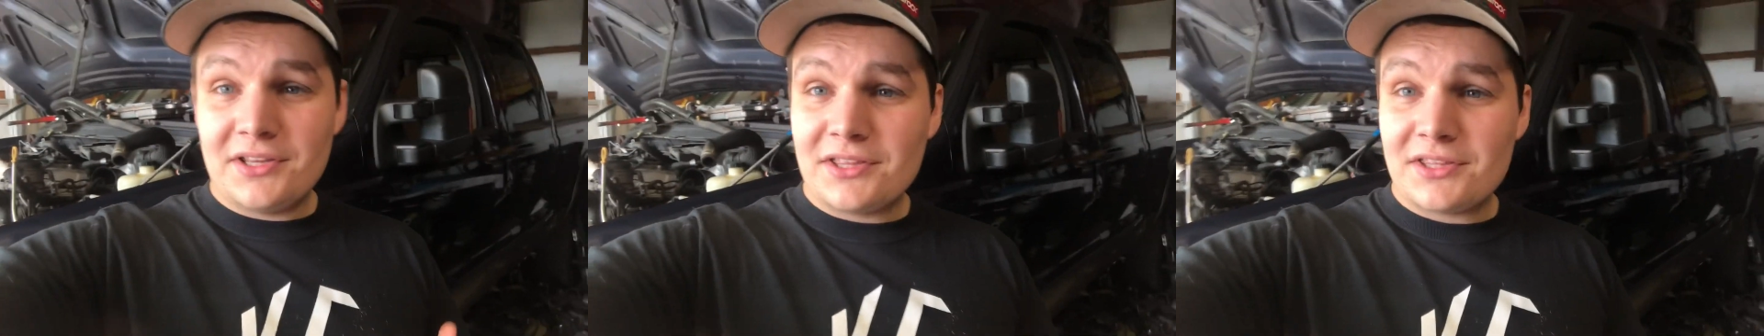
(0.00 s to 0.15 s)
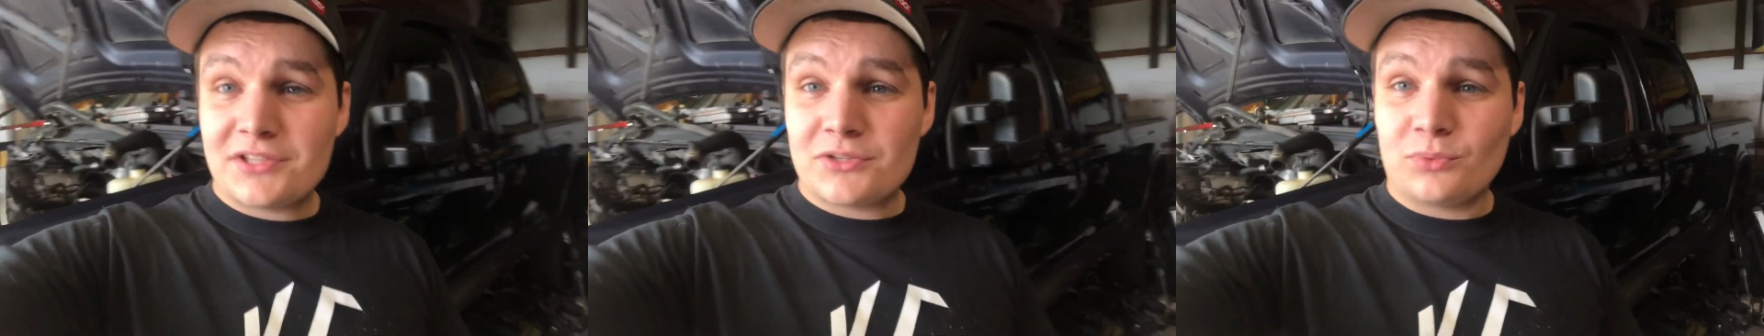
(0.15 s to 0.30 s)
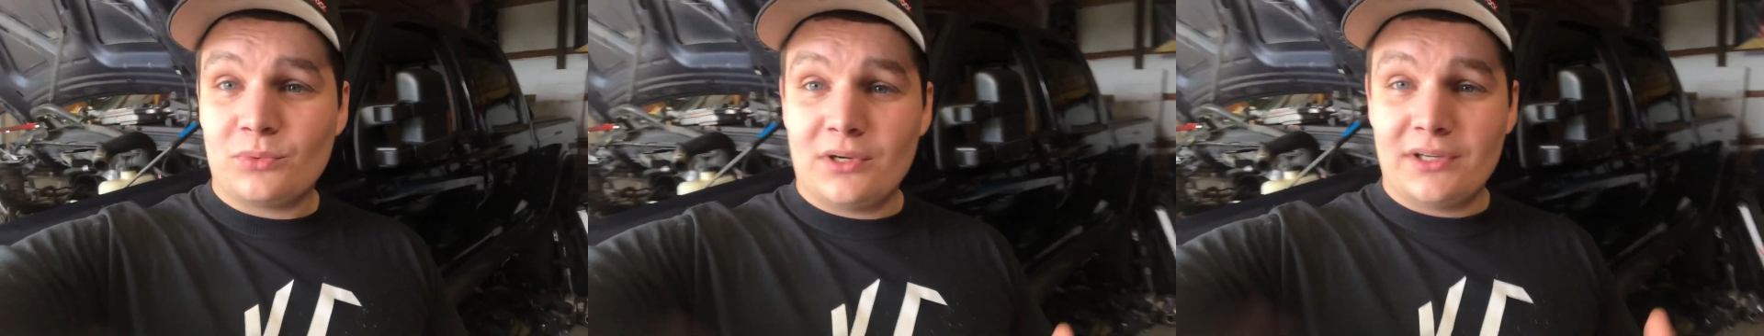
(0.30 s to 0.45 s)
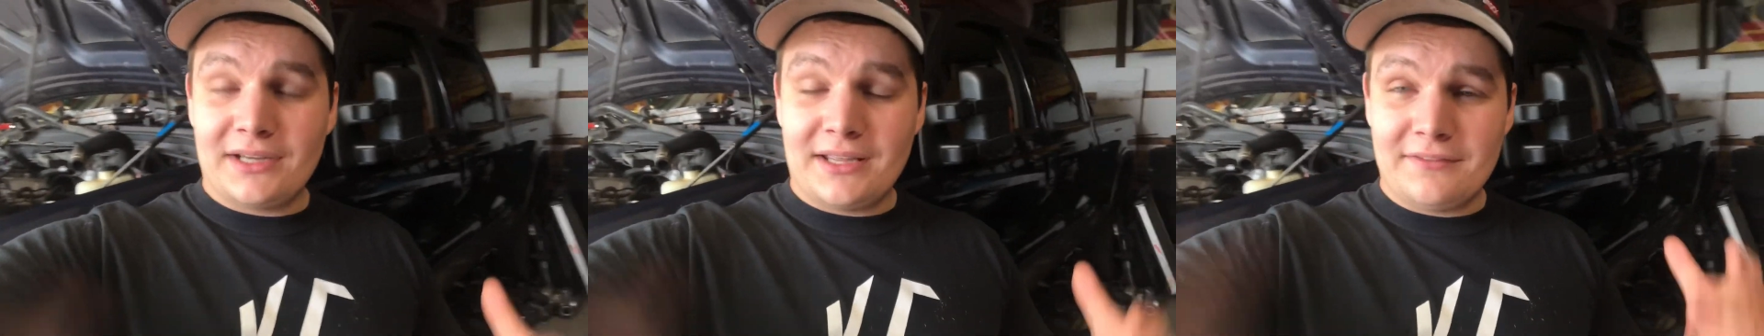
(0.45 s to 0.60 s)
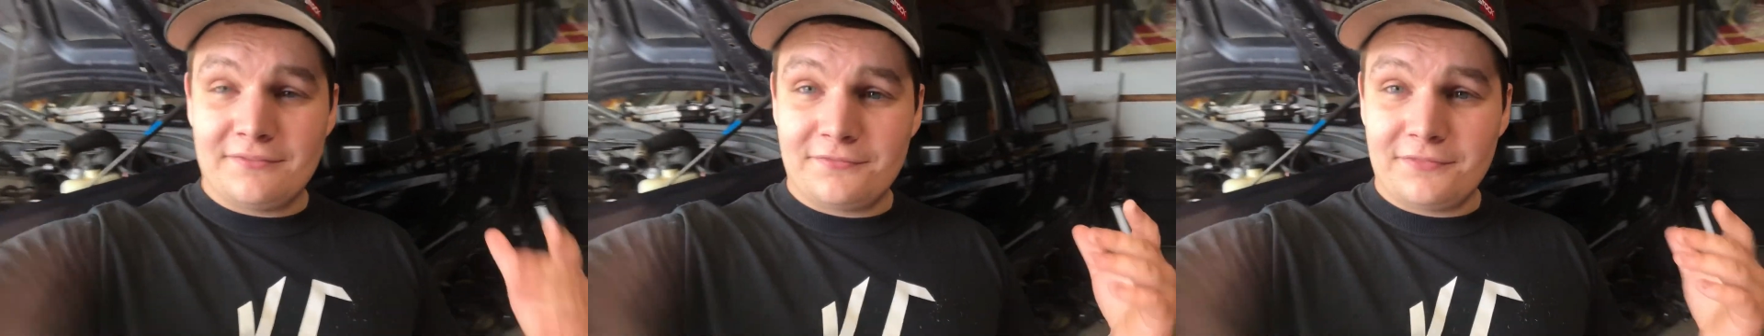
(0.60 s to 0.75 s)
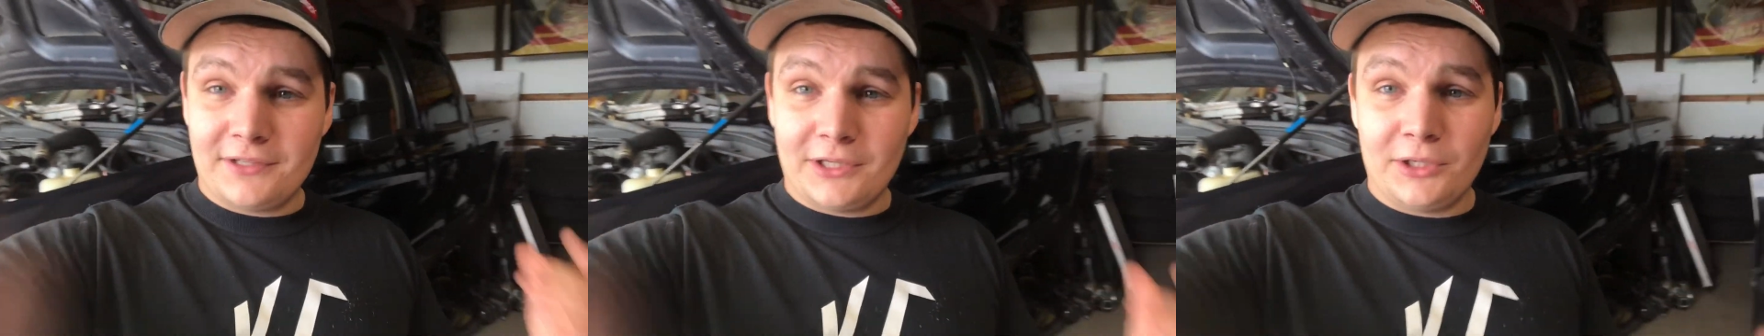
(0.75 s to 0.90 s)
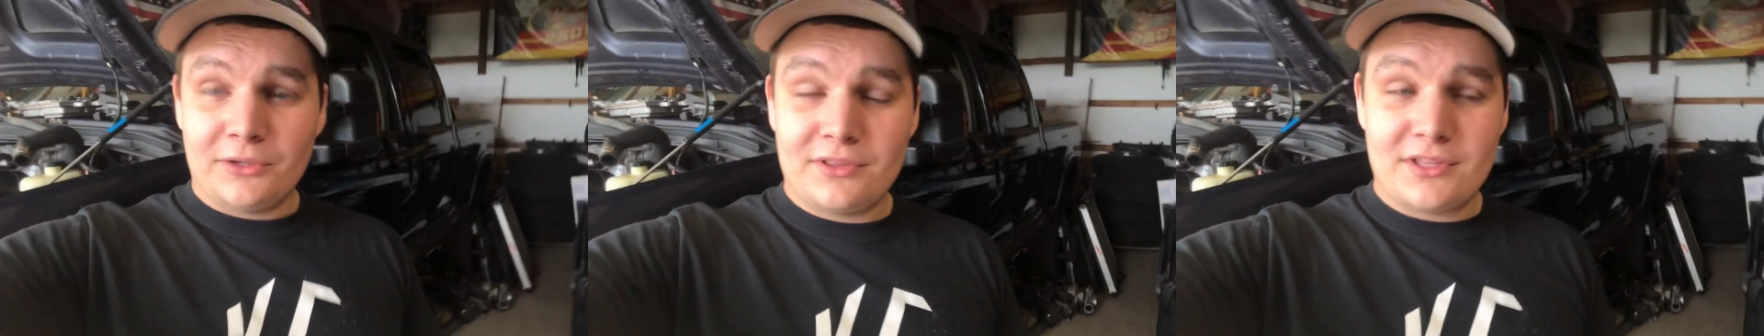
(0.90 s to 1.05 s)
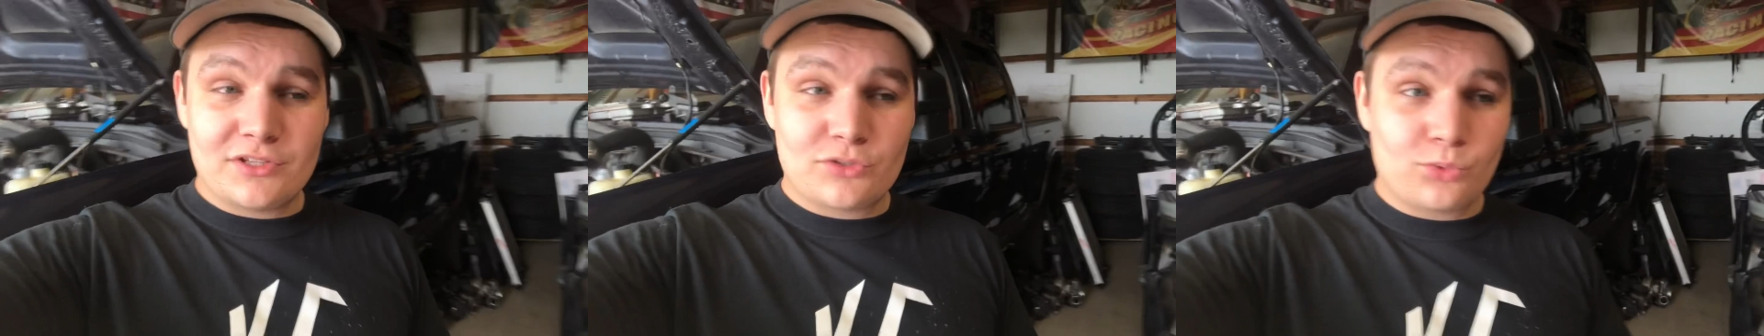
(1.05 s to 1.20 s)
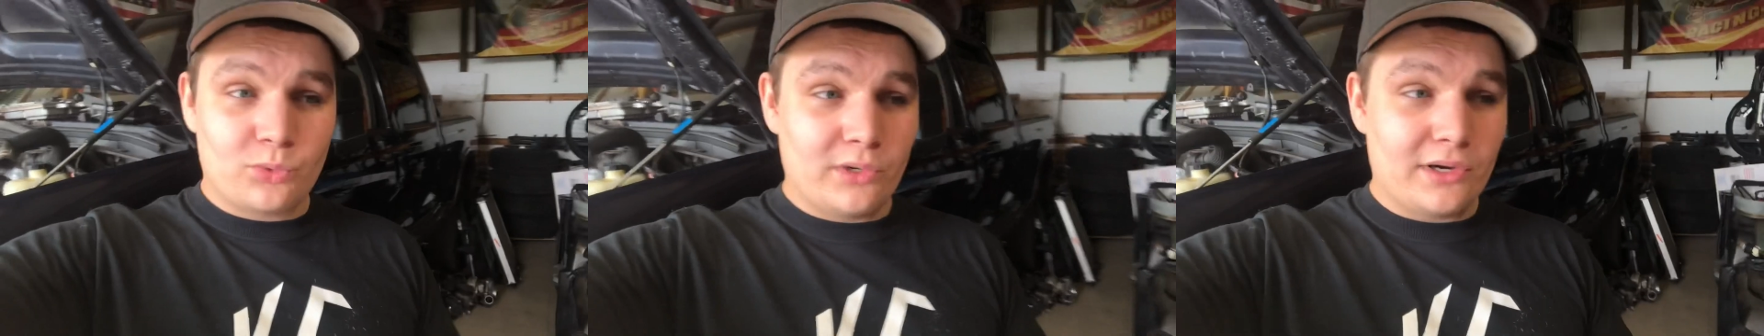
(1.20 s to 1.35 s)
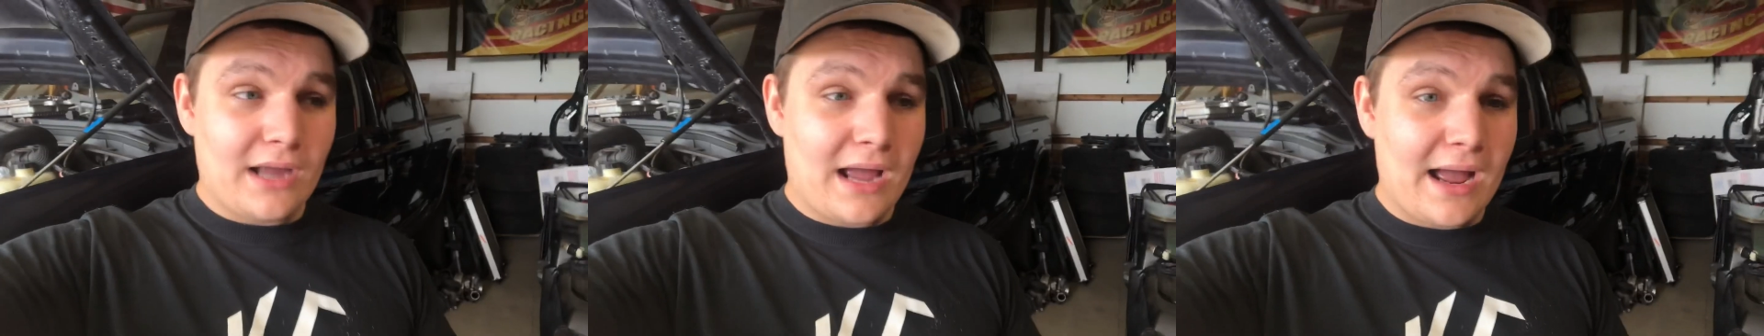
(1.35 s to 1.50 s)
this one and figure
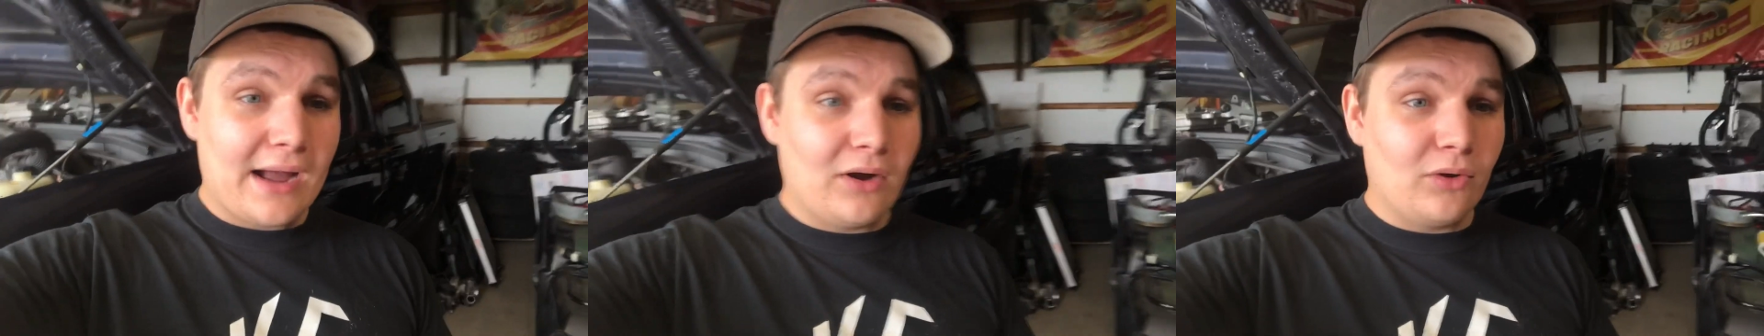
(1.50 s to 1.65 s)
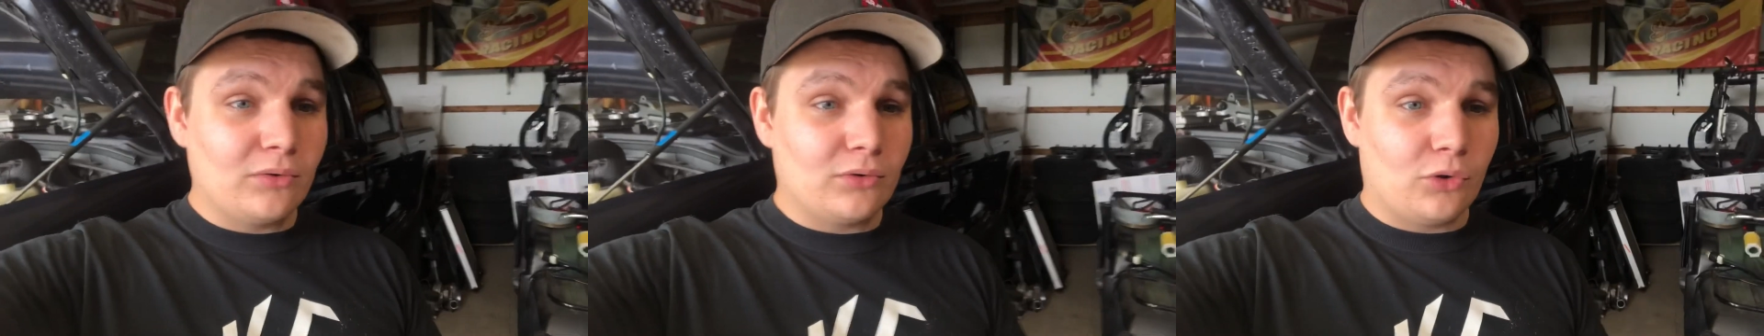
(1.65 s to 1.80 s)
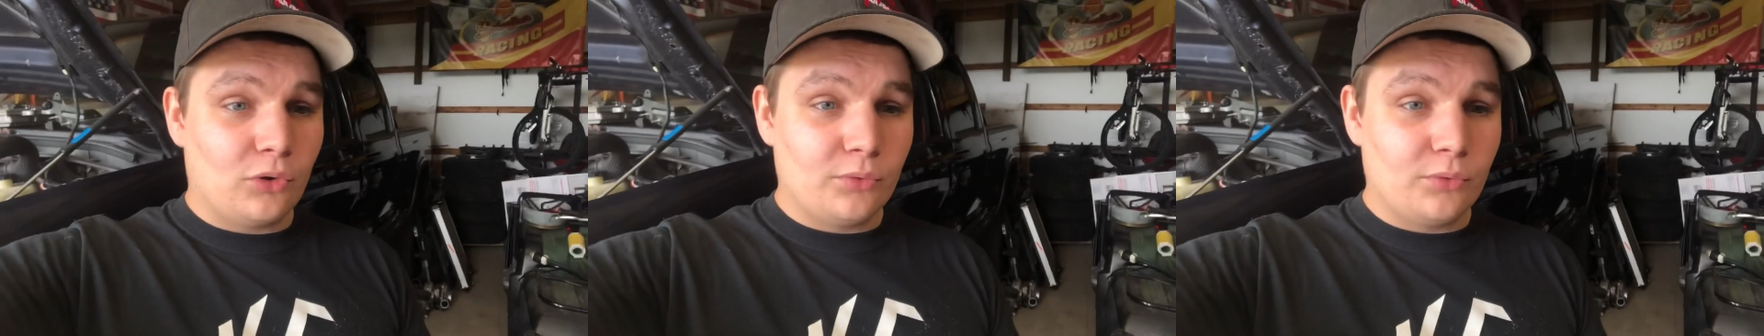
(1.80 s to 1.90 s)
this one out.